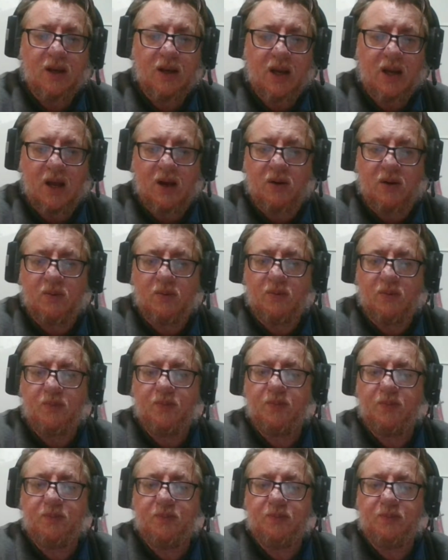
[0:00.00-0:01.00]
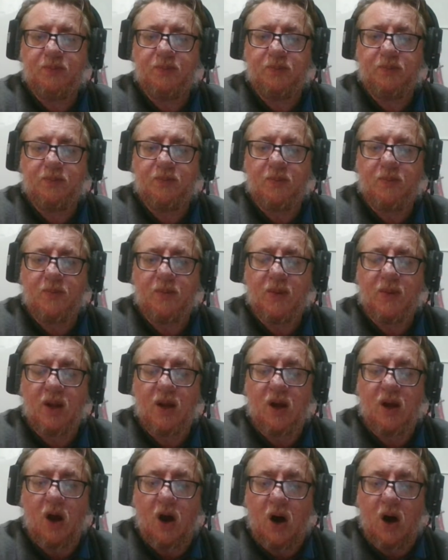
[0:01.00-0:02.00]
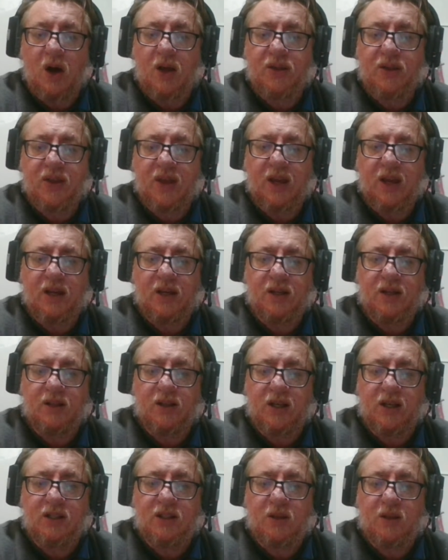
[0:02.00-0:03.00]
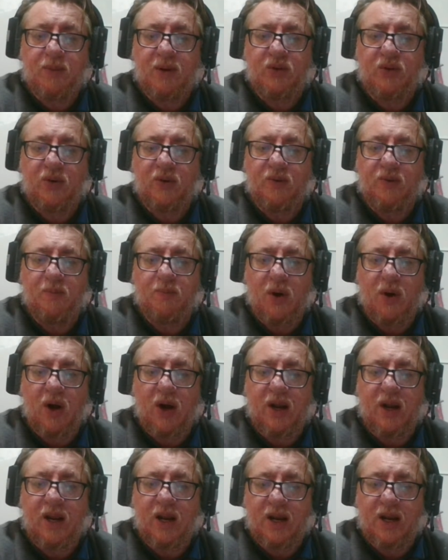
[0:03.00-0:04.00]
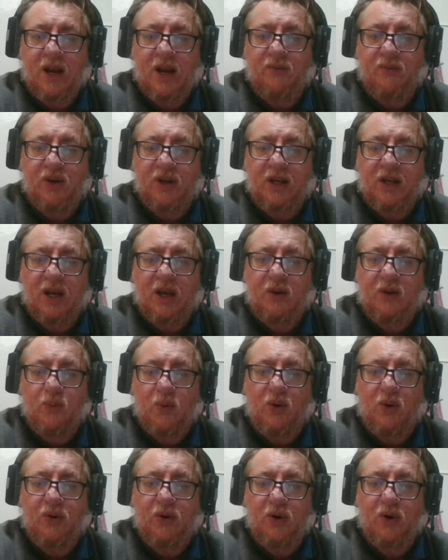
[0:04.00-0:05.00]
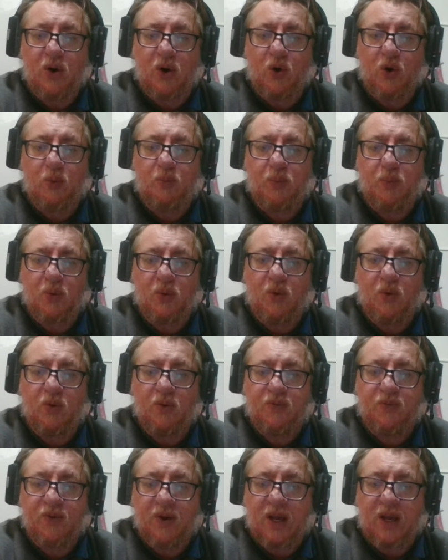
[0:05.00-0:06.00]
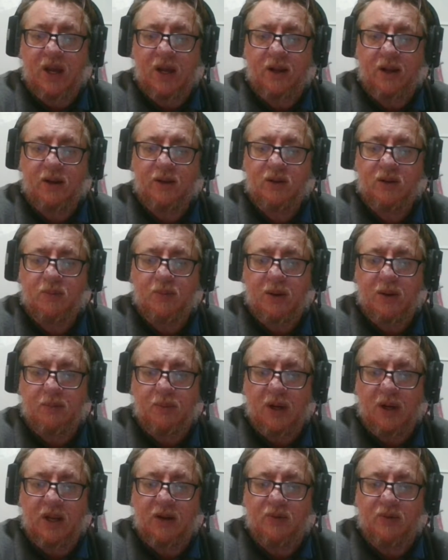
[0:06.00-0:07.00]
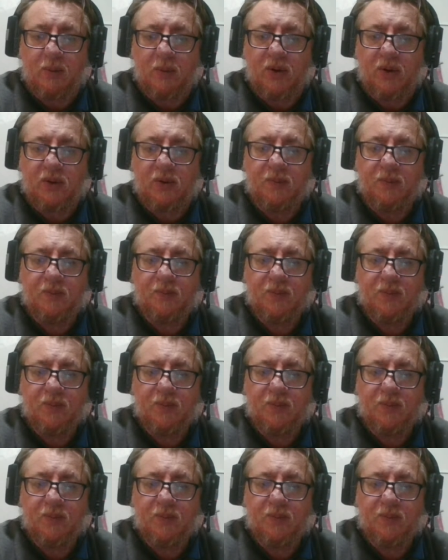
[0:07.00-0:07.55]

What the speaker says: Now, I think it needs to be driven by an everyday want, hope, or fear to be believable.